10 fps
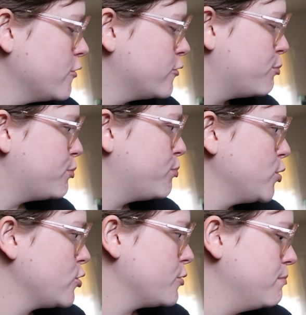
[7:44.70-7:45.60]
of
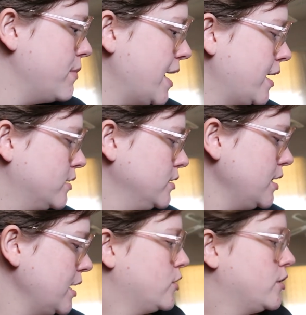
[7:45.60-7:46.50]
book mail,
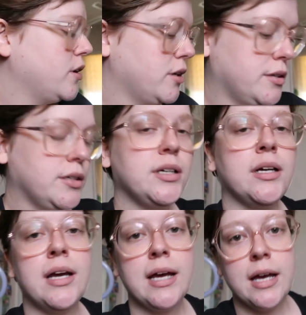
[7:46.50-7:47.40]
I got
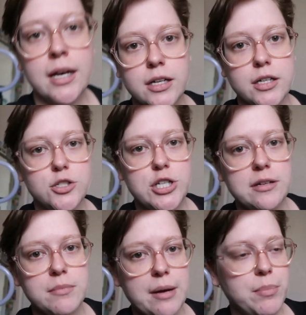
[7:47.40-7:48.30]

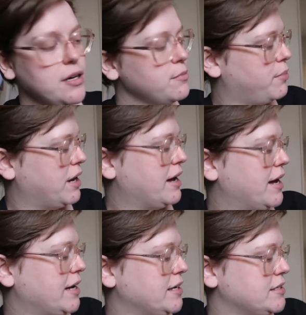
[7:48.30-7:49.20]
Gene Mapper
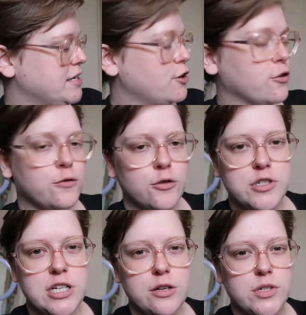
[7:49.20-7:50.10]
by Taiyo
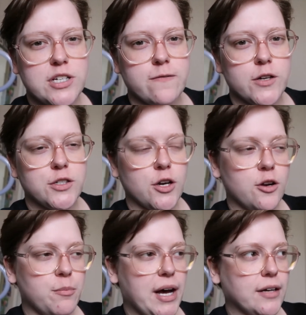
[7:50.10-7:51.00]
Fujii, which I first
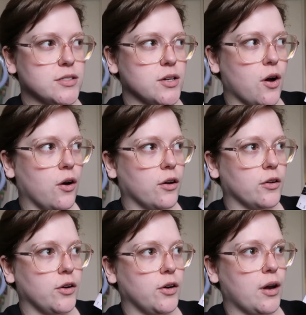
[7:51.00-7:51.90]
heard about
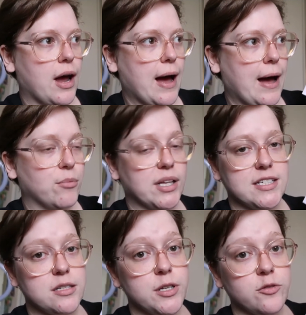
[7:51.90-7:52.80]
on um,
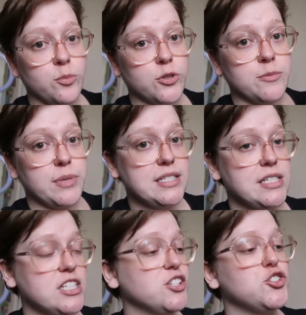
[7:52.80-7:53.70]
Elizabeth from Books and
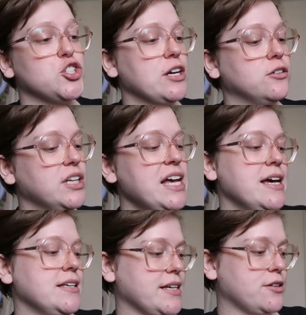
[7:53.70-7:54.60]
Pieces channel.
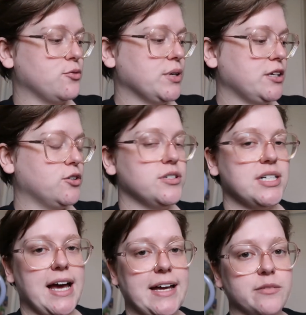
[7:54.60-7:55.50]
It sounded really good.
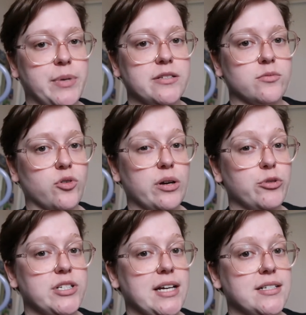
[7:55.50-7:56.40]
I had to buy some screen
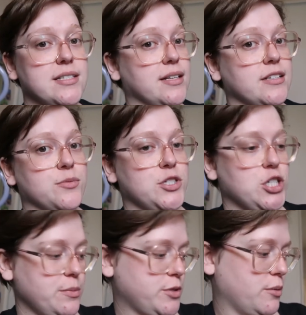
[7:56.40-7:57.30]
protectors and this was
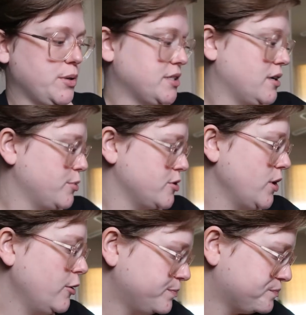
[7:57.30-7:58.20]
cheap, so I picked it up as
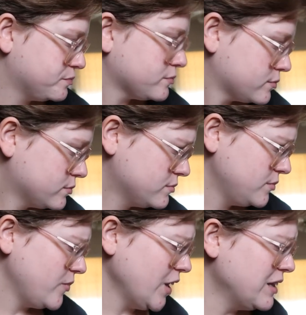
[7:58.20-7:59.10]
well.
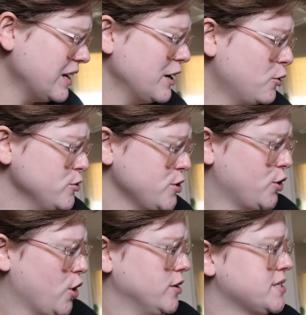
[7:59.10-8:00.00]
And then I also
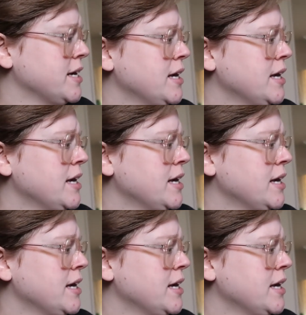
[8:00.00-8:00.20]
got